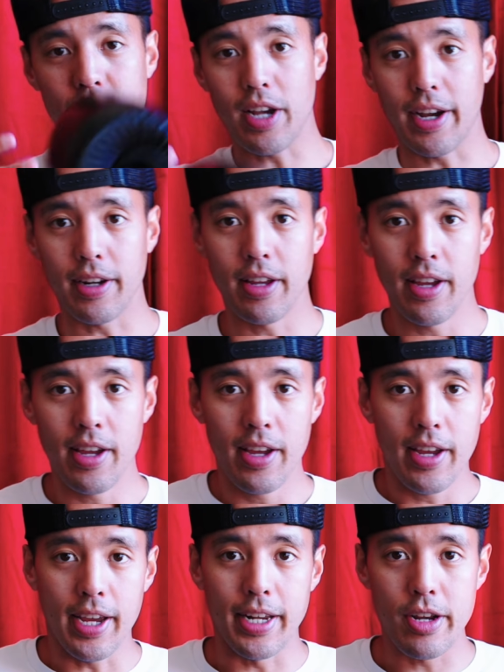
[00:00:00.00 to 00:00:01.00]
side.
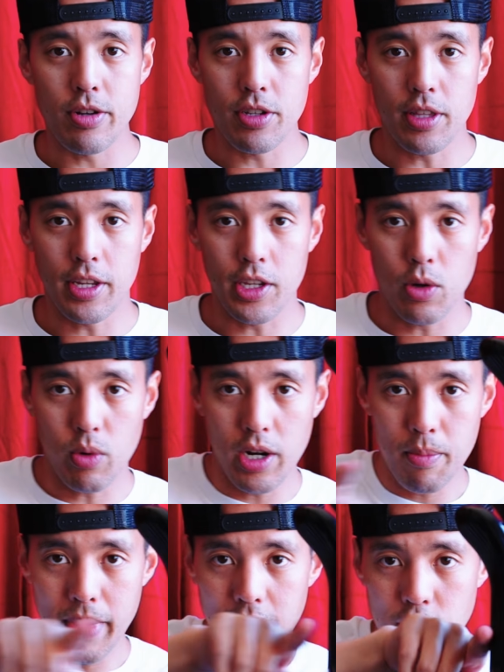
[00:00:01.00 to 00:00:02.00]
And here's the thing, you wanna make